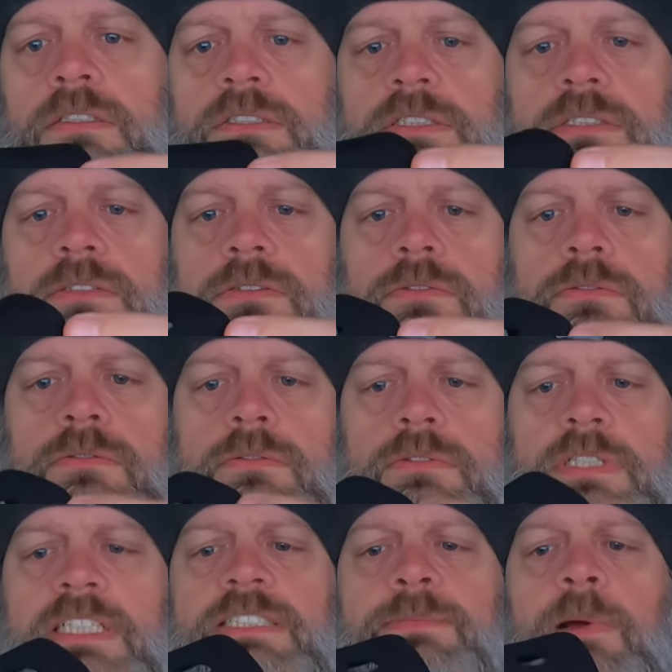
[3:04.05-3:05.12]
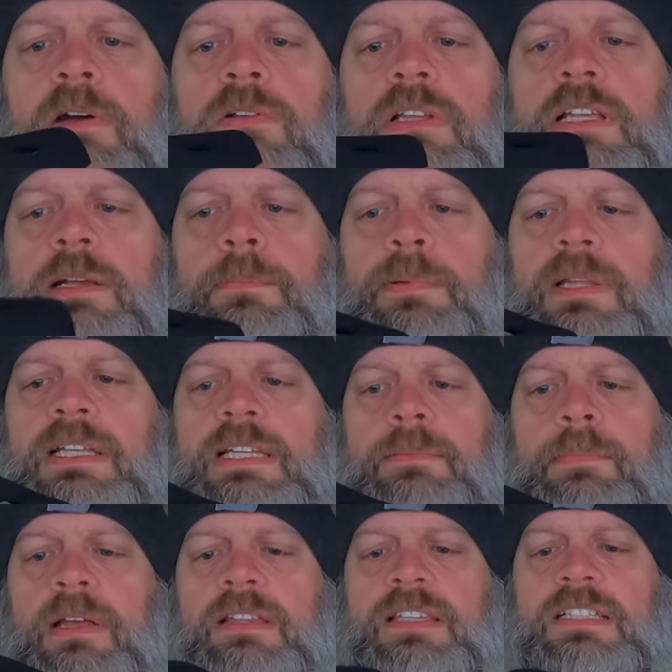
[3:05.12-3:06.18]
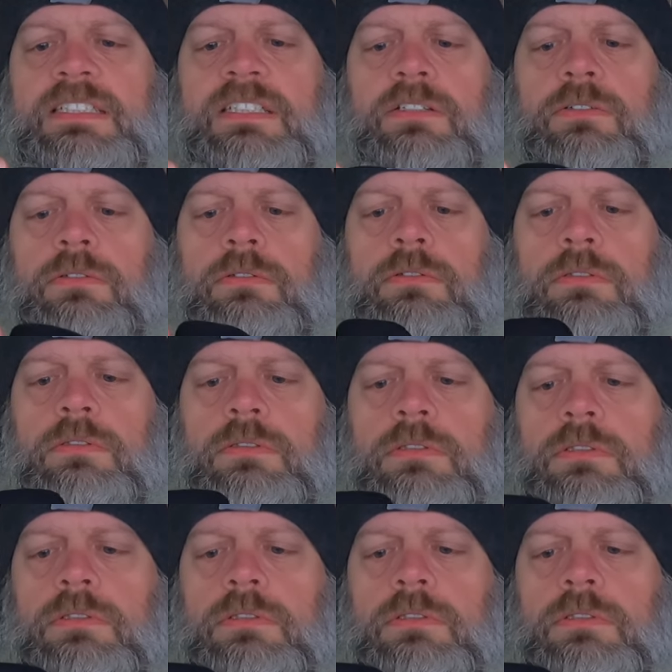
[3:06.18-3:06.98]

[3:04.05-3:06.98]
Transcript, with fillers: So that's my only complaint about these little